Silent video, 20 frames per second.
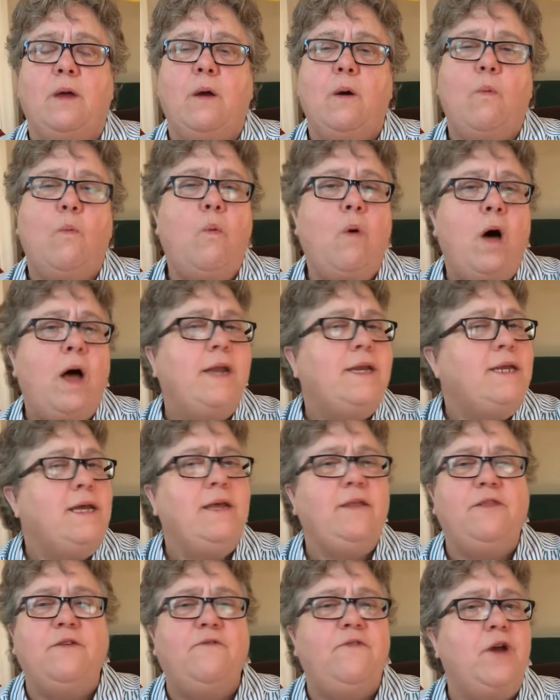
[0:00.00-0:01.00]

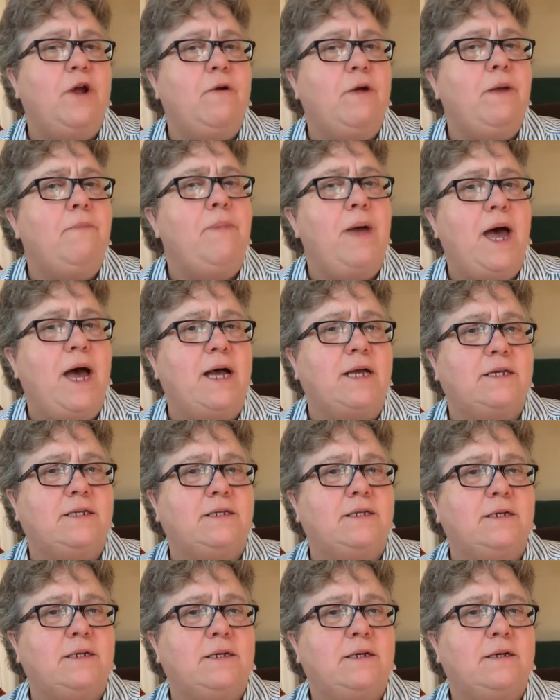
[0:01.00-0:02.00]
wanting the very
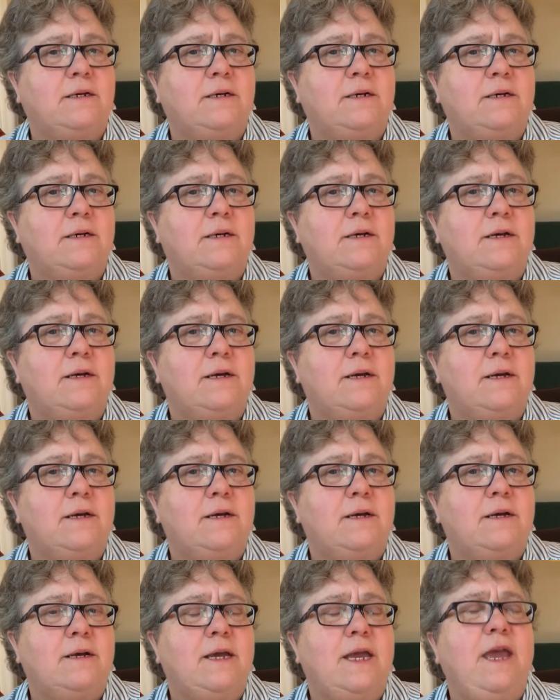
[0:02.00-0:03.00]
best,
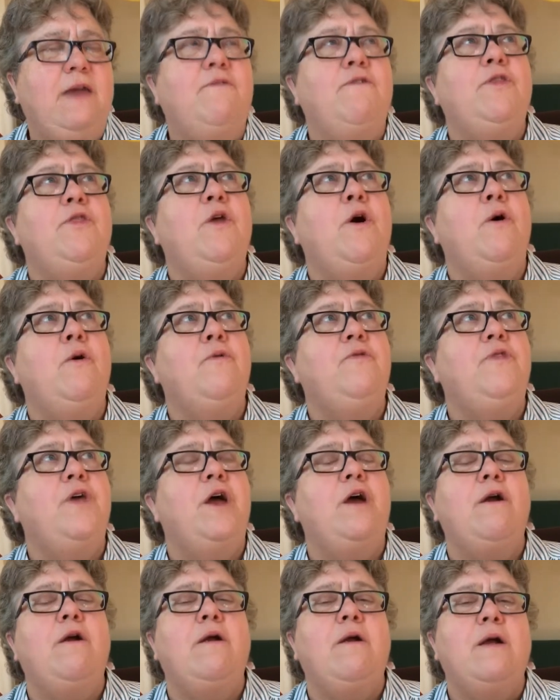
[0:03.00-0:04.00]
even though
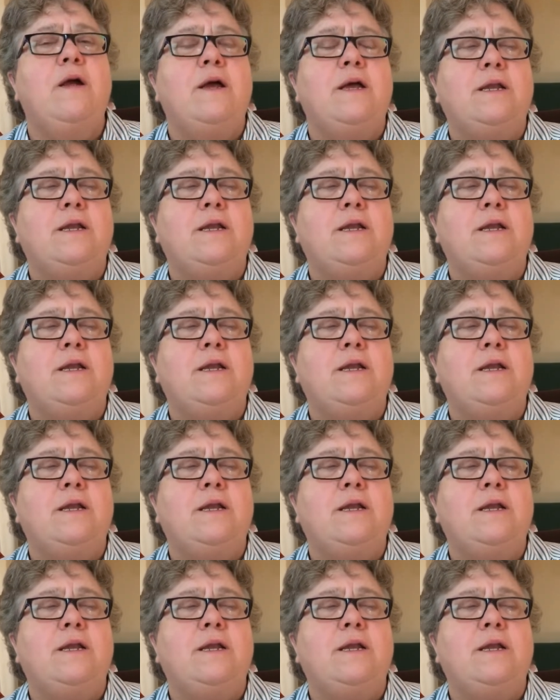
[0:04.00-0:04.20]
their